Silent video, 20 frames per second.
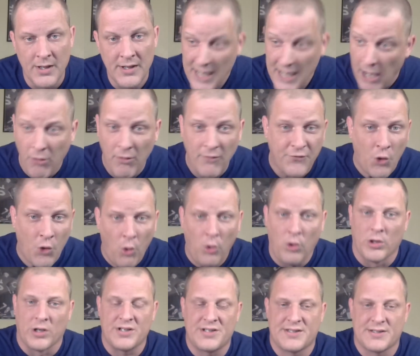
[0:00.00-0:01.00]
Now, of
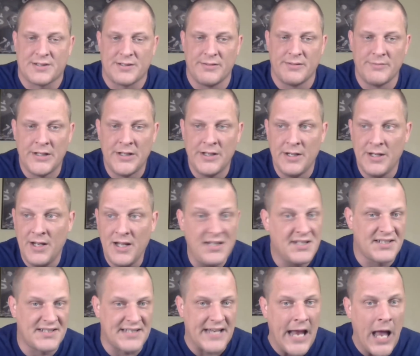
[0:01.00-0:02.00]
course, it
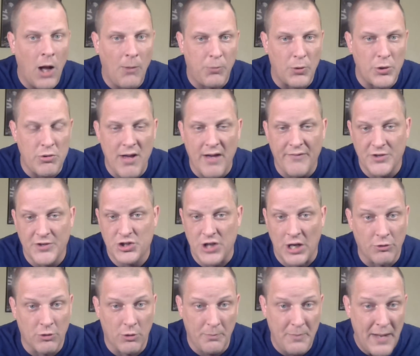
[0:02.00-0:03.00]
doesn't help when you have a
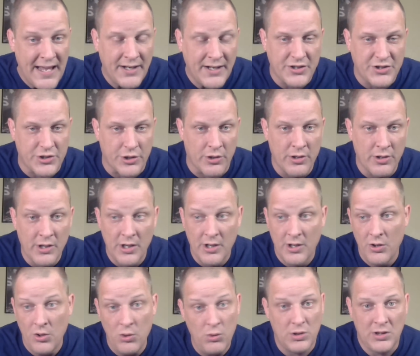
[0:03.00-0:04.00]
general manager
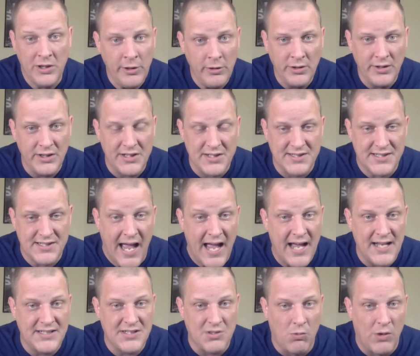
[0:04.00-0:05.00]
who clearly
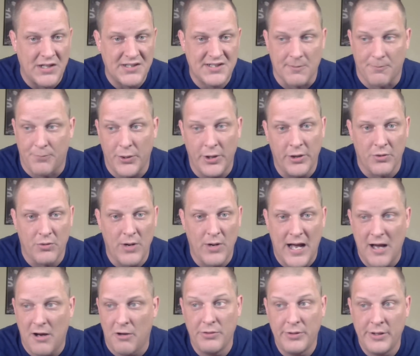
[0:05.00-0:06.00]
decides he wants to put
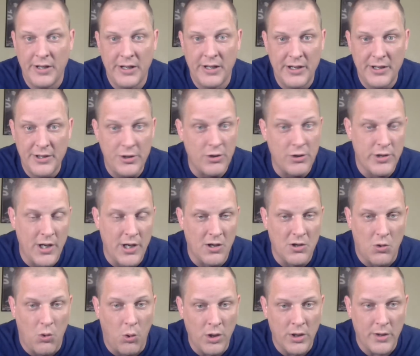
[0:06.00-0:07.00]
around your
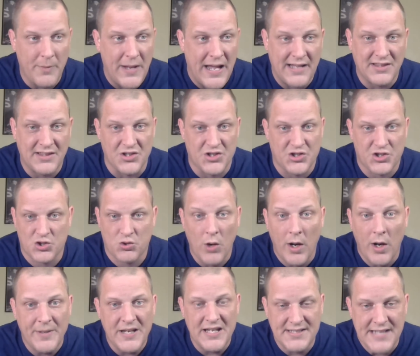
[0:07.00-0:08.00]
young quarterback the
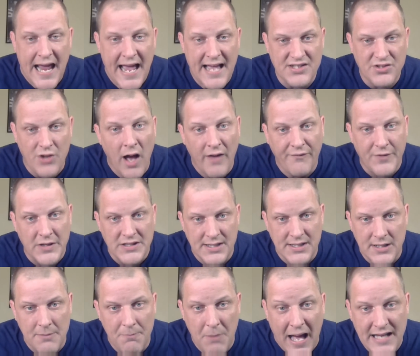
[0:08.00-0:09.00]
scrubbiest-ass offense
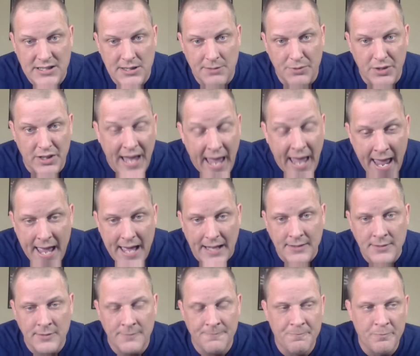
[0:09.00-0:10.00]
that he possibly
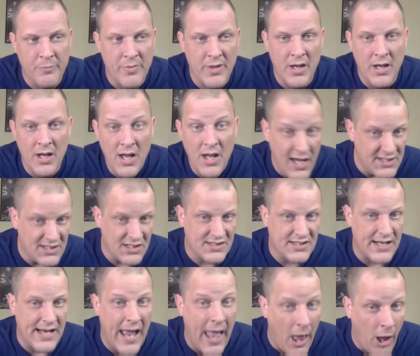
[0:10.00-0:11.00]
can. It
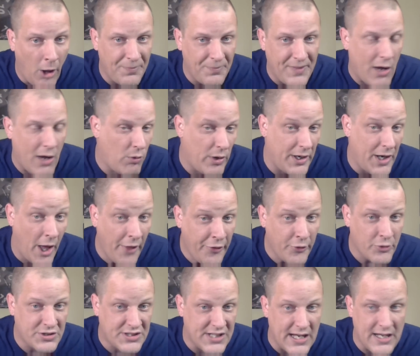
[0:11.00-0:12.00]
doesn't help that when
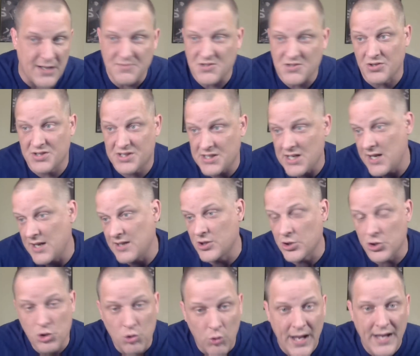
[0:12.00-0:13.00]
other teams are seeing
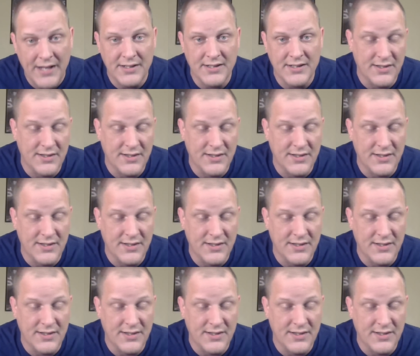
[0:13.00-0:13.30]
the trend